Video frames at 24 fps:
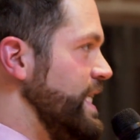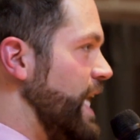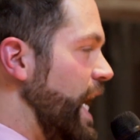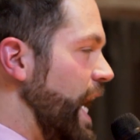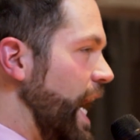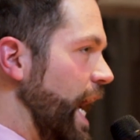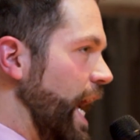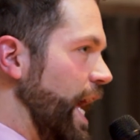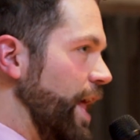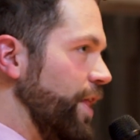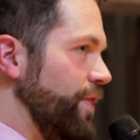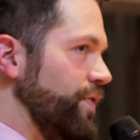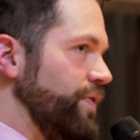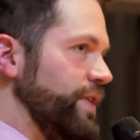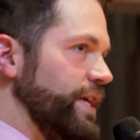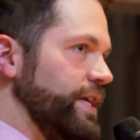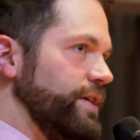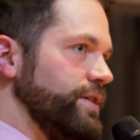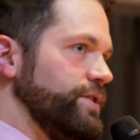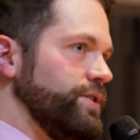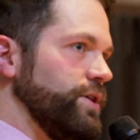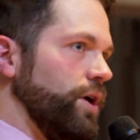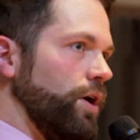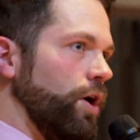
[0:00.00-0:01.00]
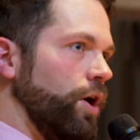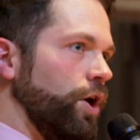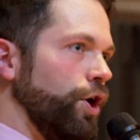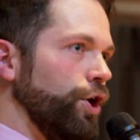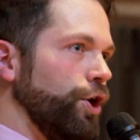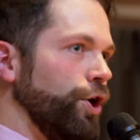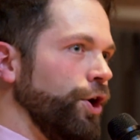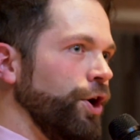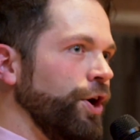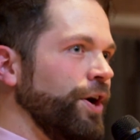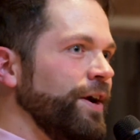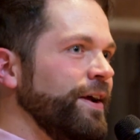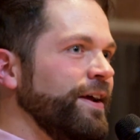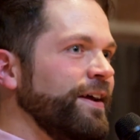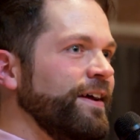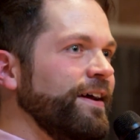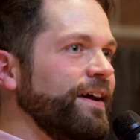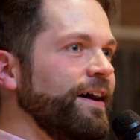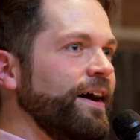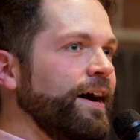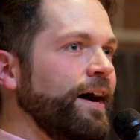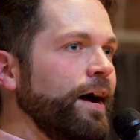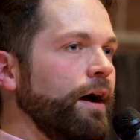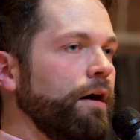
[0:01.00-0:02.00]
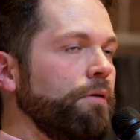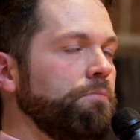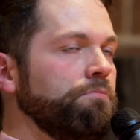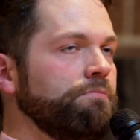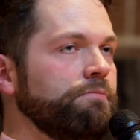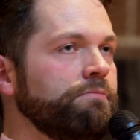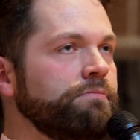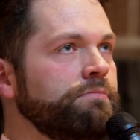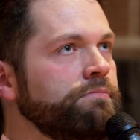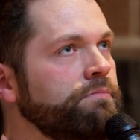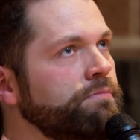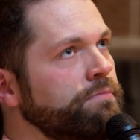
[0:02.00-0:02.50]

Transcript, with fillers: Uh, these are. Um,